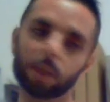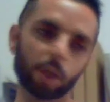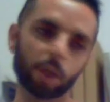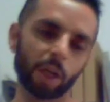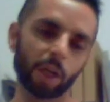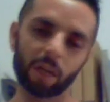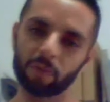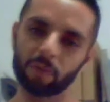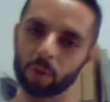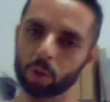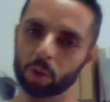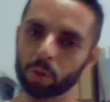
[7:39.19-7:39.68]

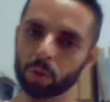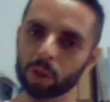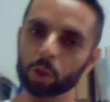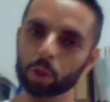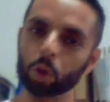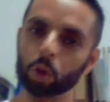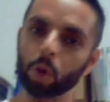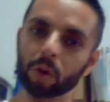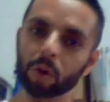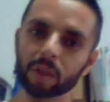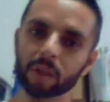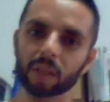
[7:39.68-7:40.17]
If you do it
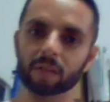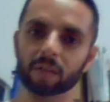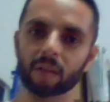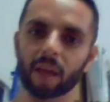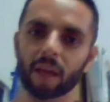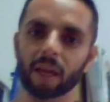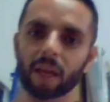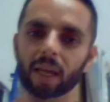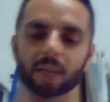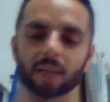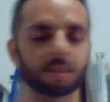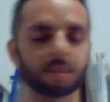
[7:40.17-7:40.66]
during the
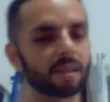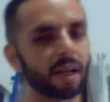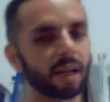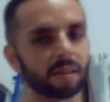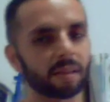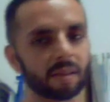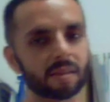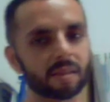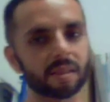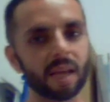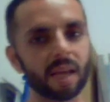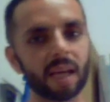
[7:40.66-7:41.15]
day, it's not the
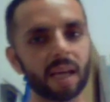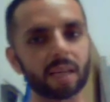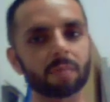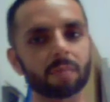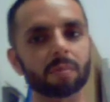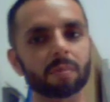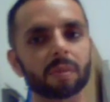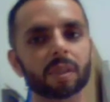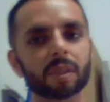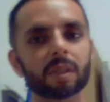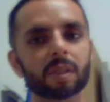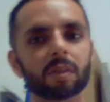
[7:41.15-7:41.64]
same.
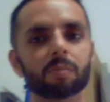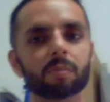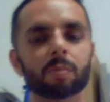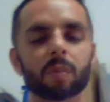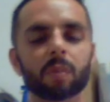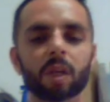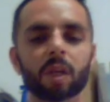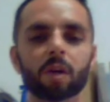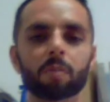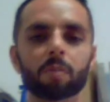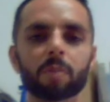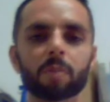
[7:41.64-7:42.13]

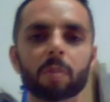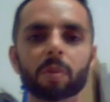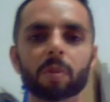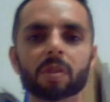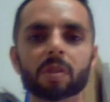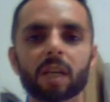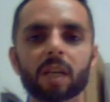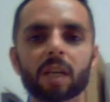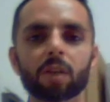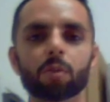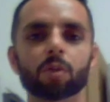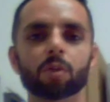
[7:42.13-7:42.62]
You know, people
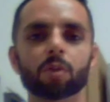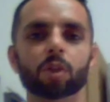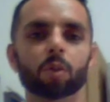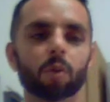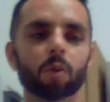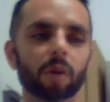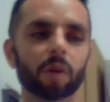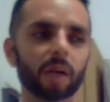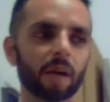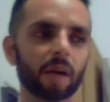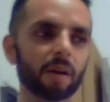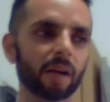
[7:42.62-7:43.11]
say you should
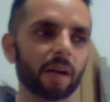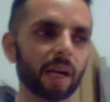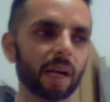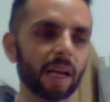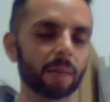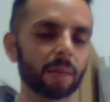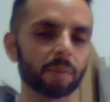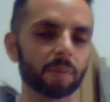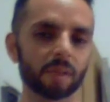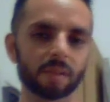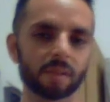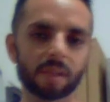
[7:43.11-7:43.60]
work out on an
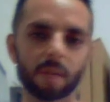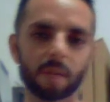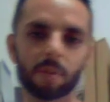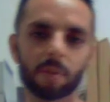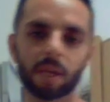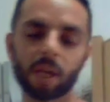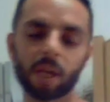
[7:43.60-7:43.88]
empty stomach.